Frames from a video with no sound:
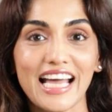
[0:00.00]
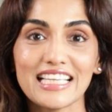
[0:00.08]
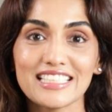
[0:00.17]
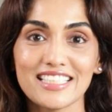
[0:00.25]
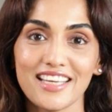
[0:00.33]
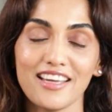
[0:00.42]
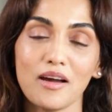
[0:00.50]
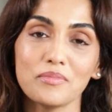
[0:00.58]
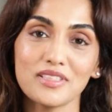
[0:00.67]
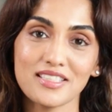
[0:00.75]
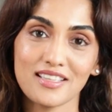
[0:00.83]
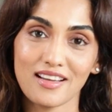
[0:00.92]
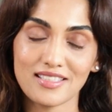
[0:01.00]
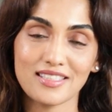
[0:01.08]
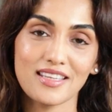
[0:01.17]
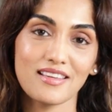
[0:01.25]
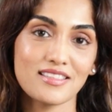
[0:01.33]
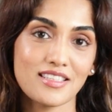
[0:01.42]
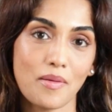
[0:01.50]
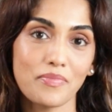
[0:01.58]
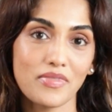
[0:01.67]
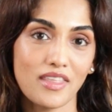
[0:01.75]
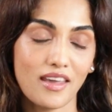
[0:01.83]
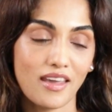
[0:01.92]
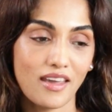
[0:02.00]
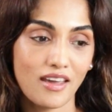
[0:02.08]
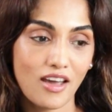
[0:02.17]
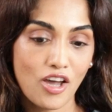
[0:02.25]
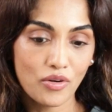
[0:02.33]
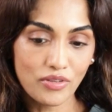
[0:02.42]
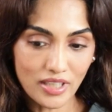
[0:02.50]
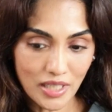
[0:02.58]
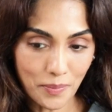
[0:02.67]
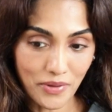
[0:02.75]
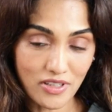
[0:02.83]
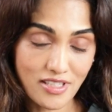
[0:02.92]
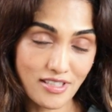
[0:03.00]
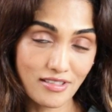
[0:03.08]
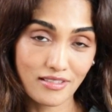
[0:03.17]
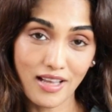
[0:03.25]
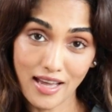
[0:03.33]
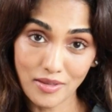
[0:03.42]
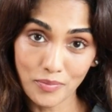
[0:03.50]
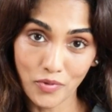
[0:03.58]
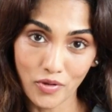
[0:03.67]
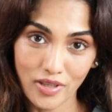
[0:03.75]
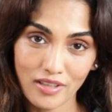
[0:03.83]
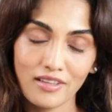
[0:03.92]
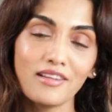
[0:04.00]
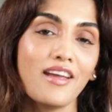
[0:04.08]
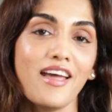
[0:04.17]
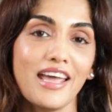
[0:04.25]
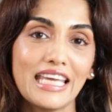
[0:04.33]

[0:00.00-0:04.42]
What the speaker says: and today I'm discussing something really personal and important.